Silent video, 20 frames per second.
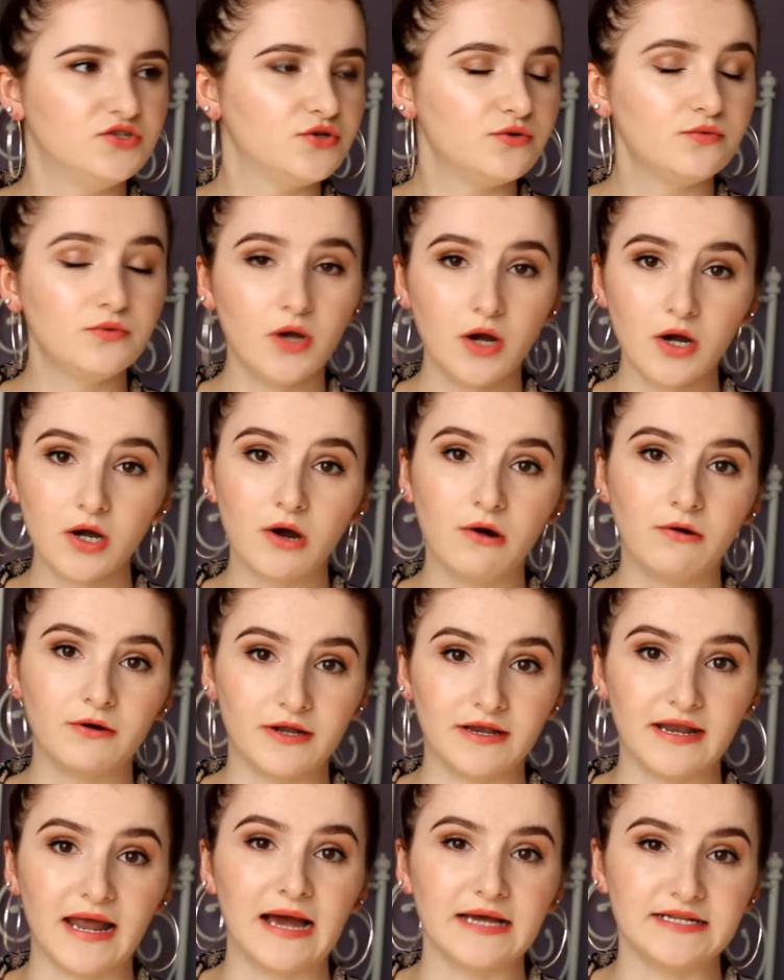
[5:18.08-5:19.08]
Do not go
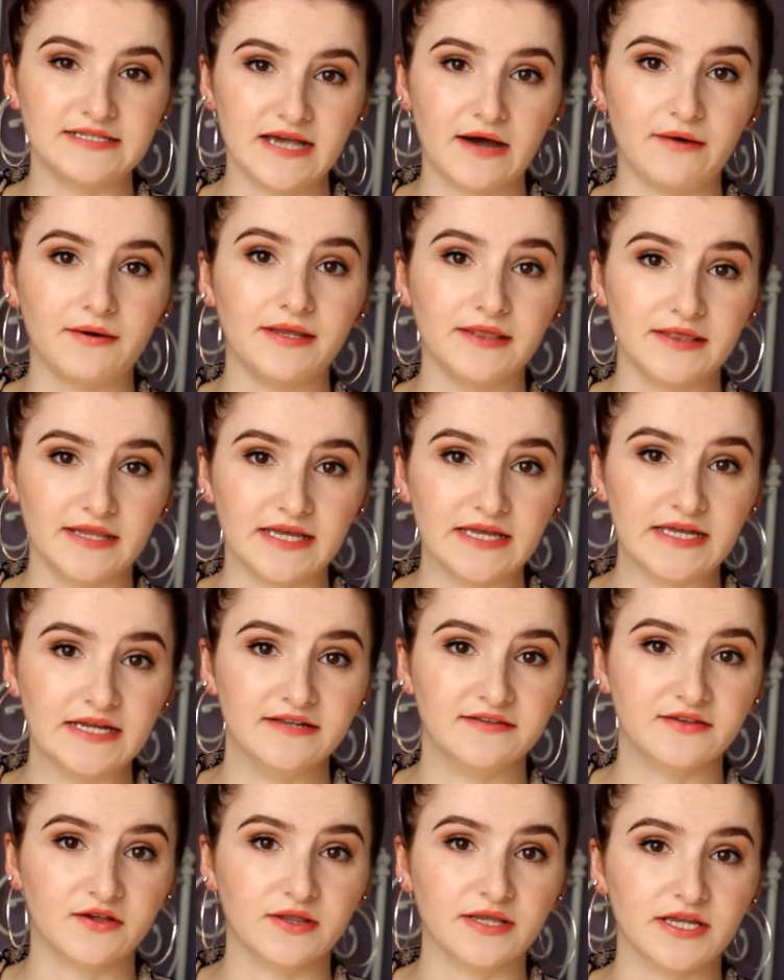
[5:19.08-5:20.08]
on a night out in
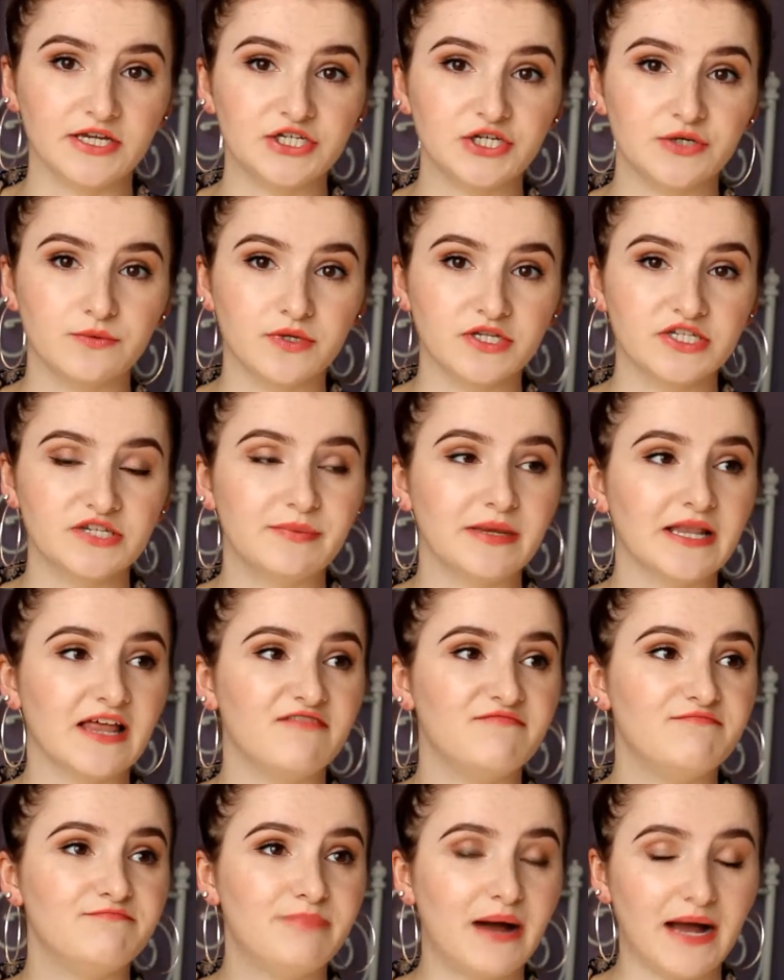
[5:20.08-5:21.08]
Leeds unless you want to be
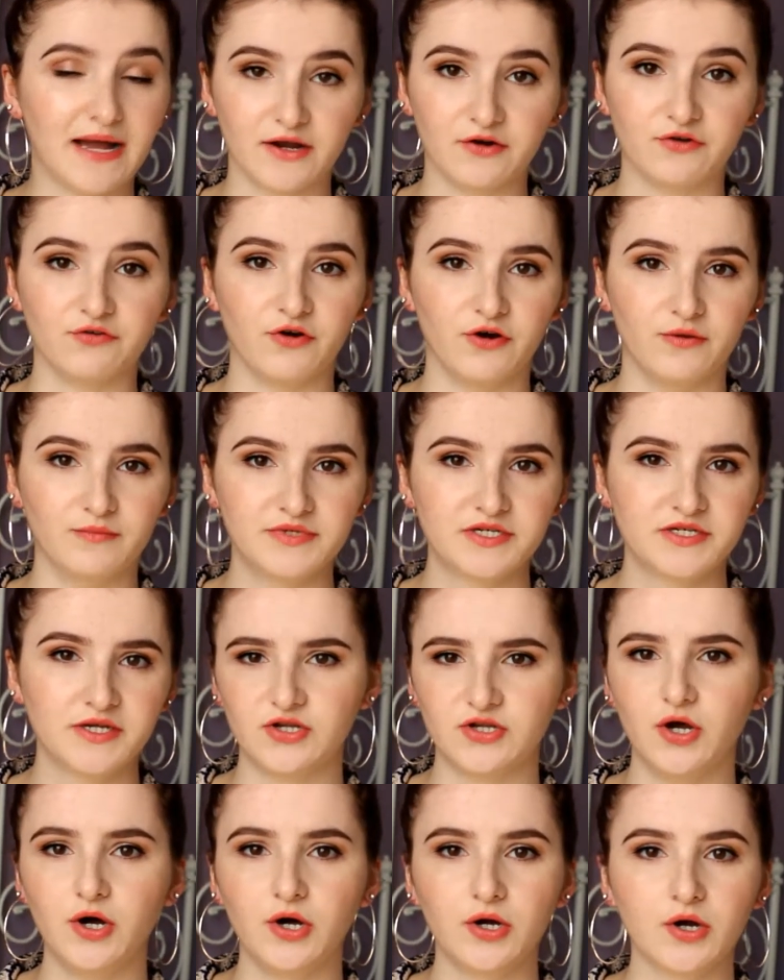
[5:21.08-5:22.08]
left bankrupt.
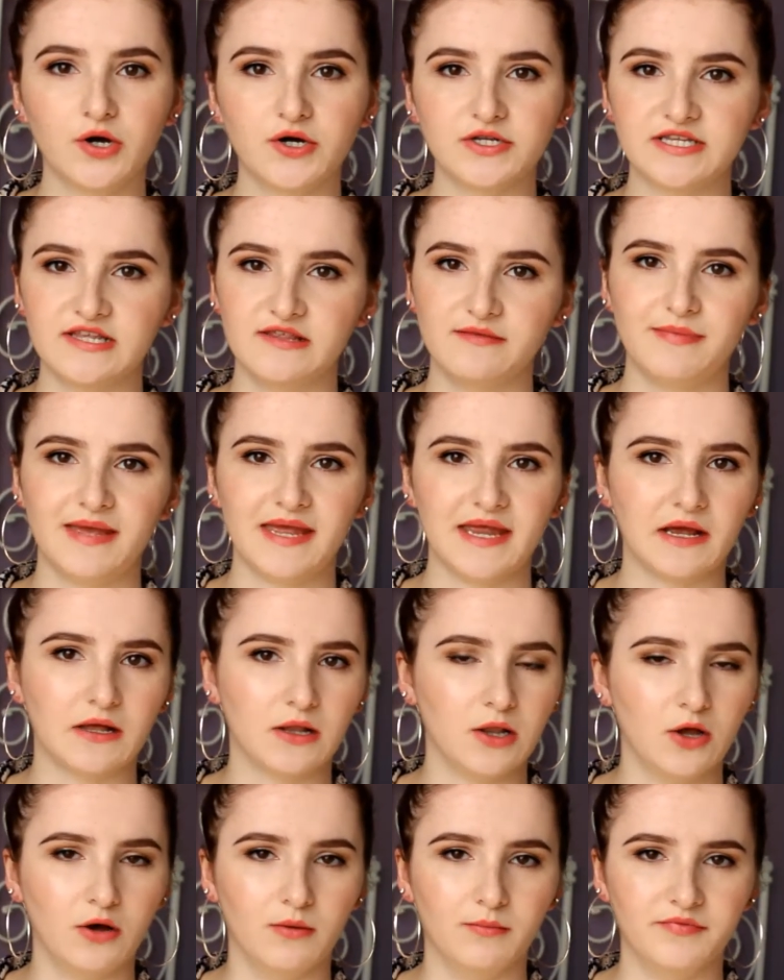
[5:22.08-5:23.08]
Don't go to the main
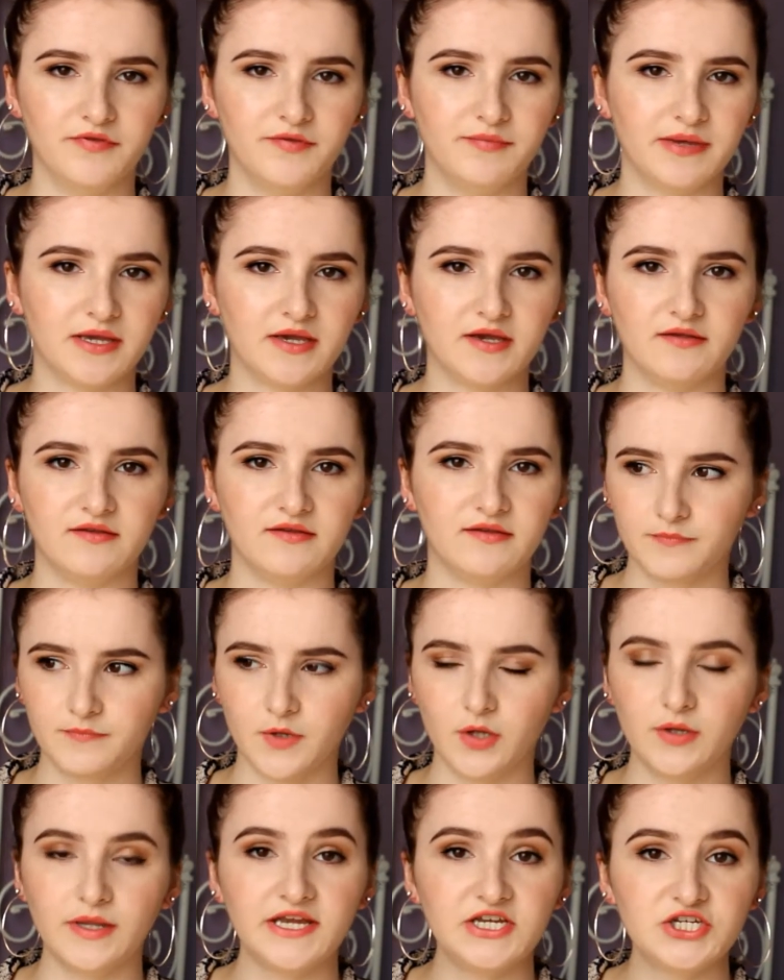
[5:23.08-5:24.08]
clubs because
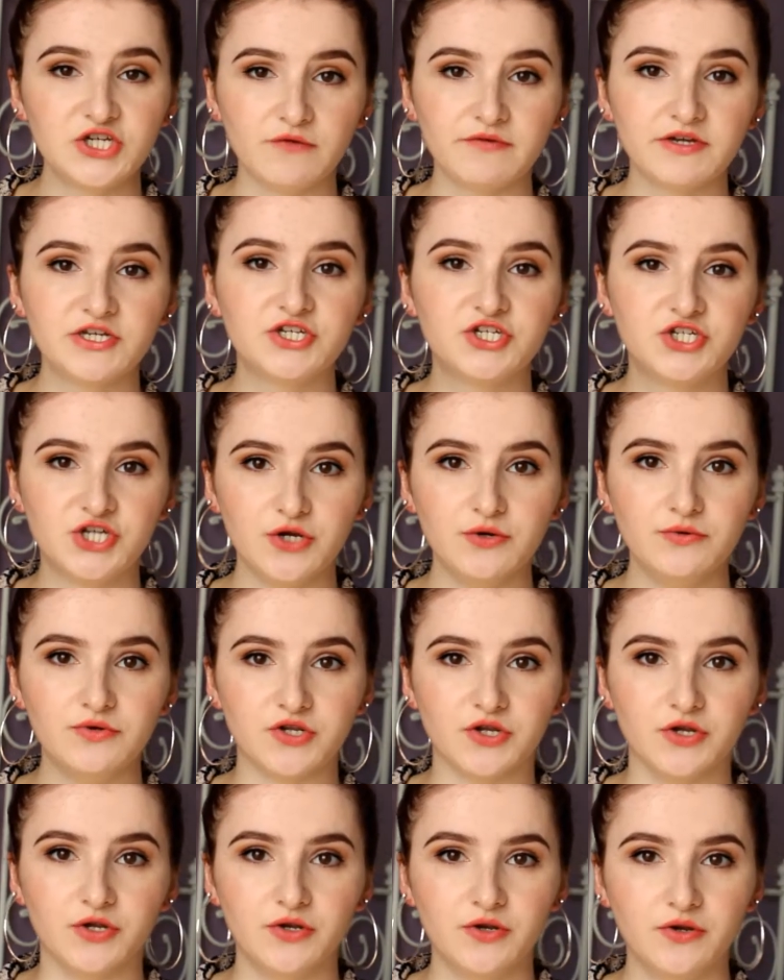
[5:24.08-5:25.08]
unless you're a
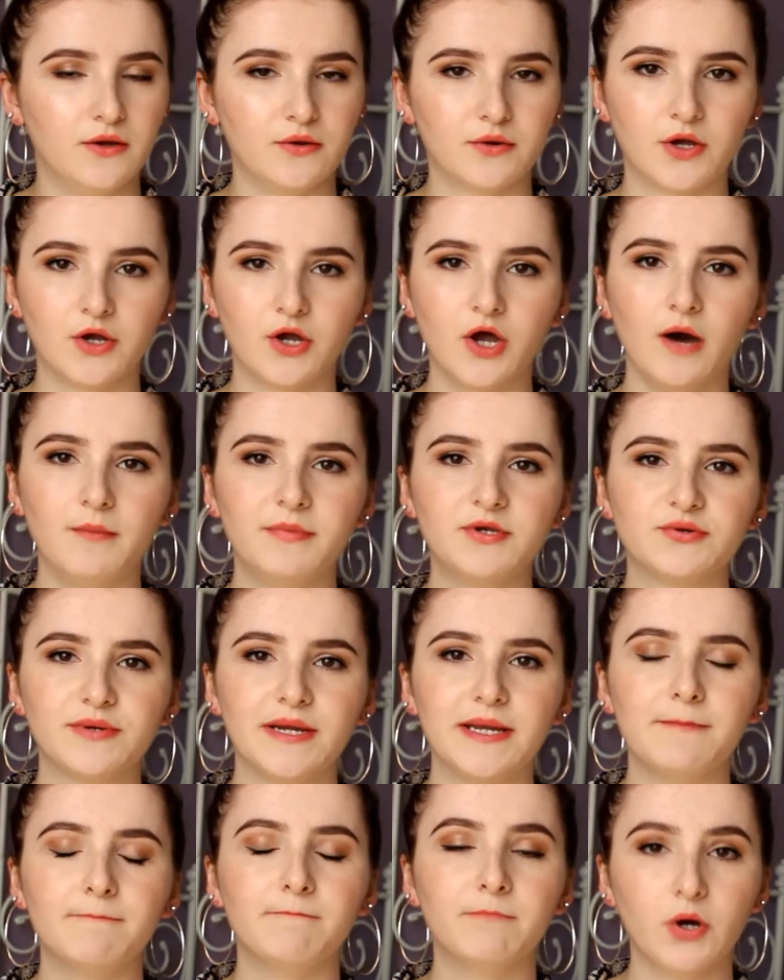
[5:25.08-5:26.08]
student who can go
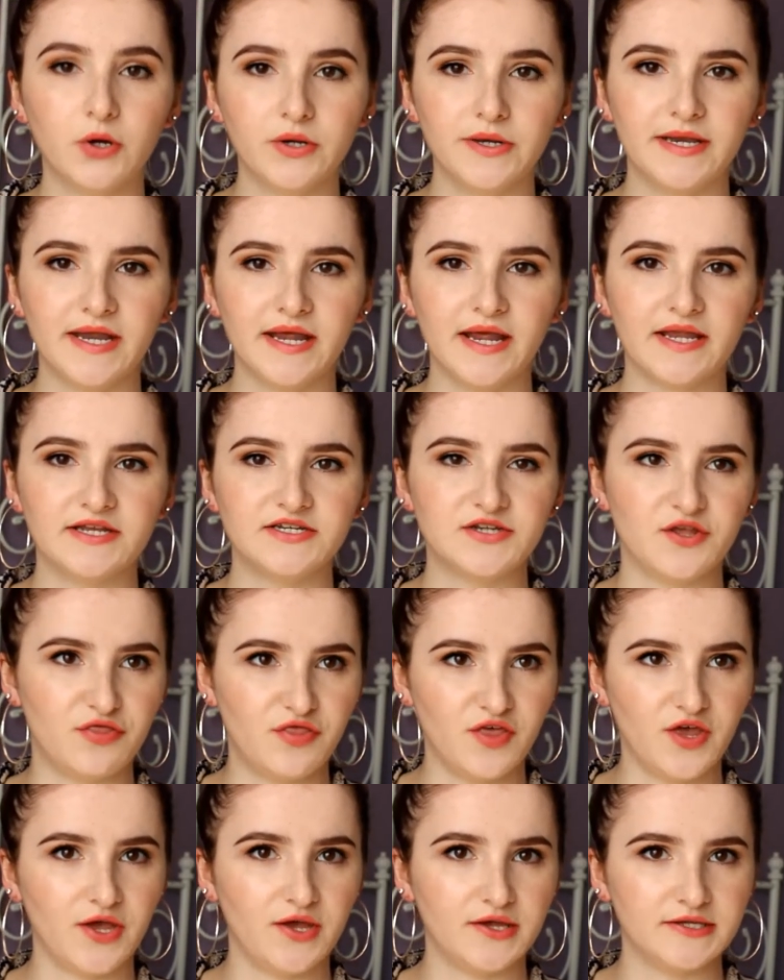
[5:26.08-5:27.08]
between Monday to
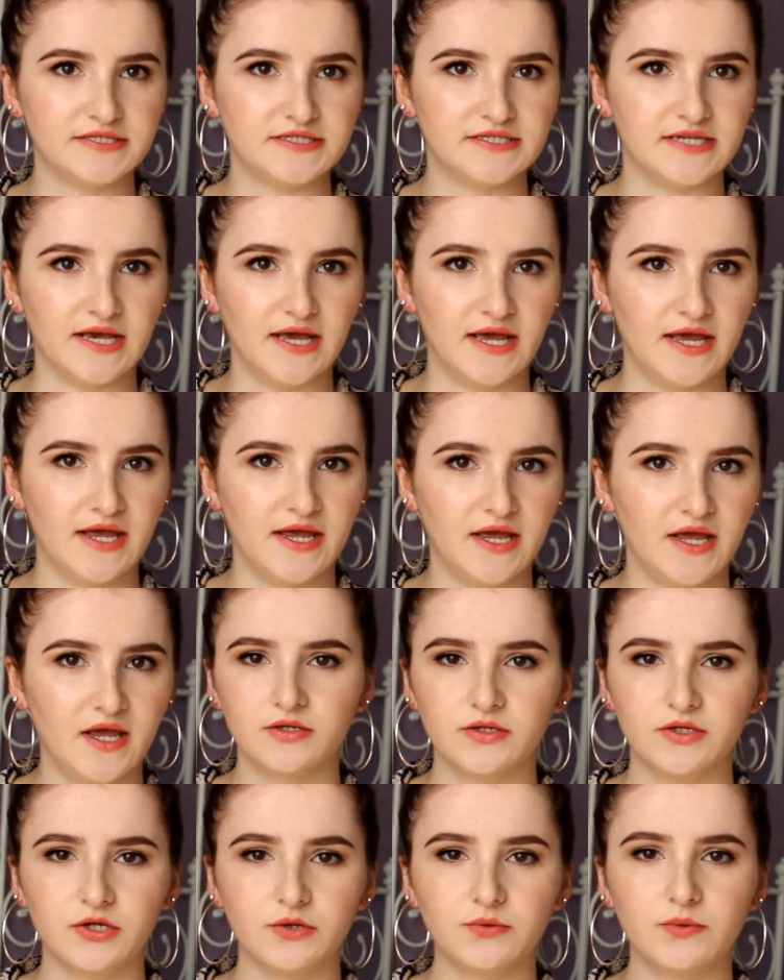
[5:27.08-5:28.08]
Thursday,
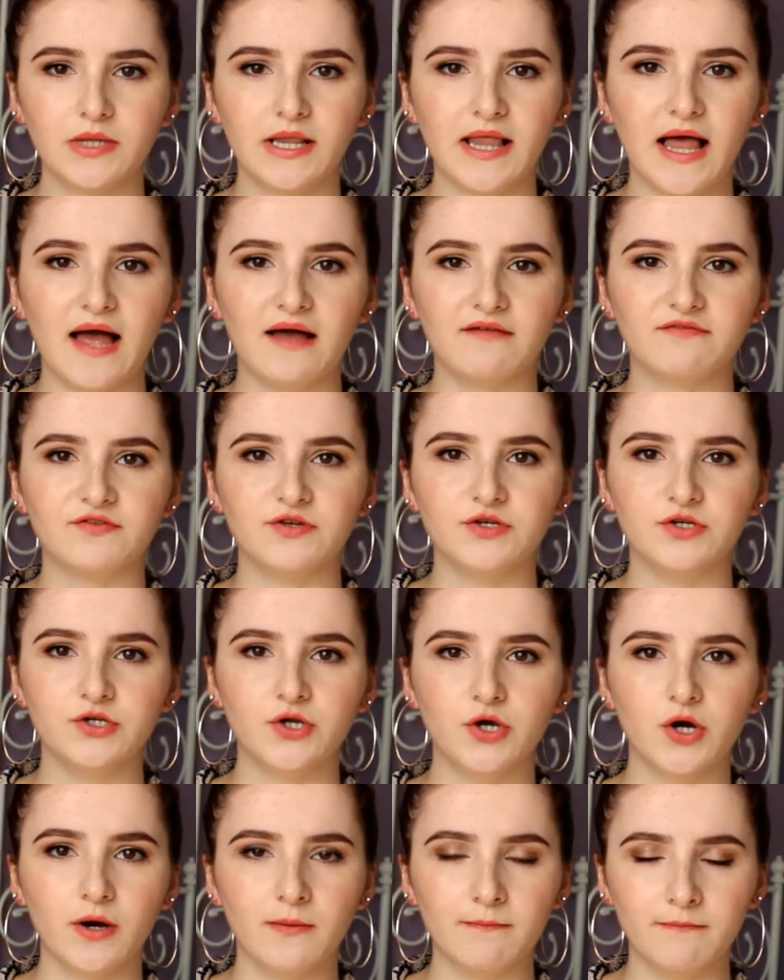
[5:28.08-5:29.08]
you will have
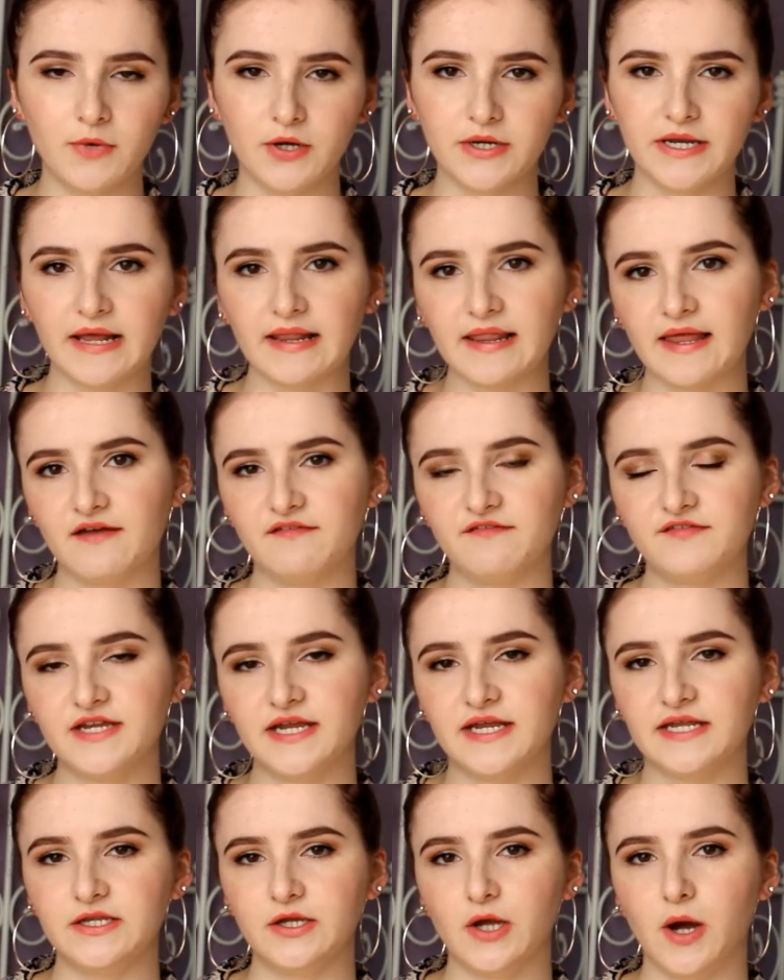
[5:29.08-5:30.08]
no money left
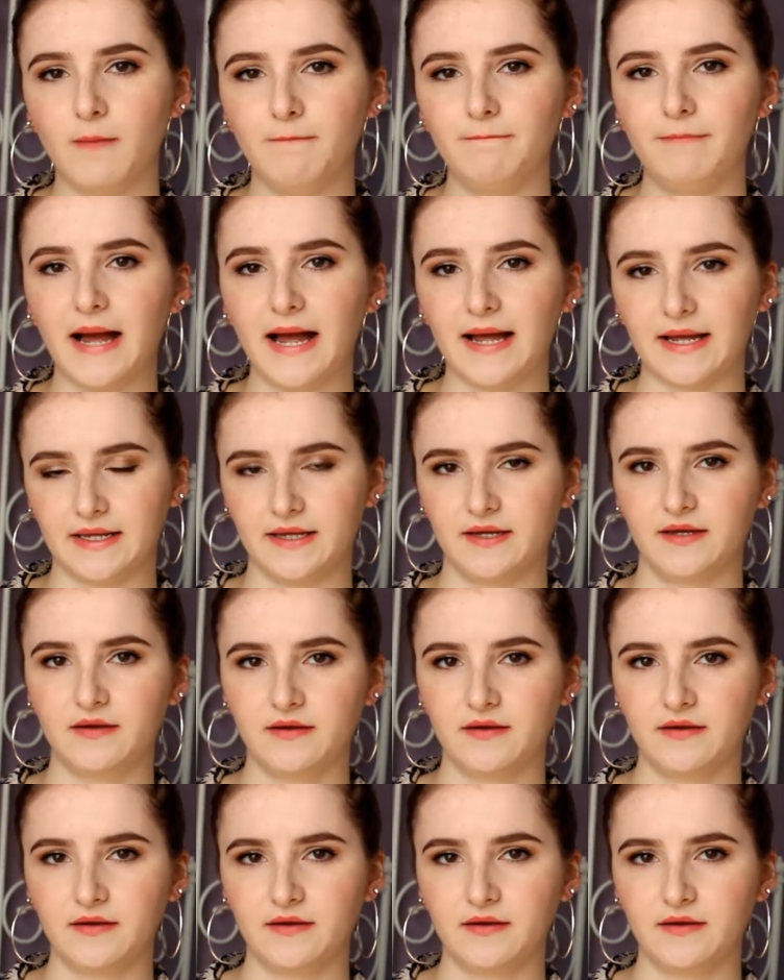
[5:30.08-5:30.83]
in your bank.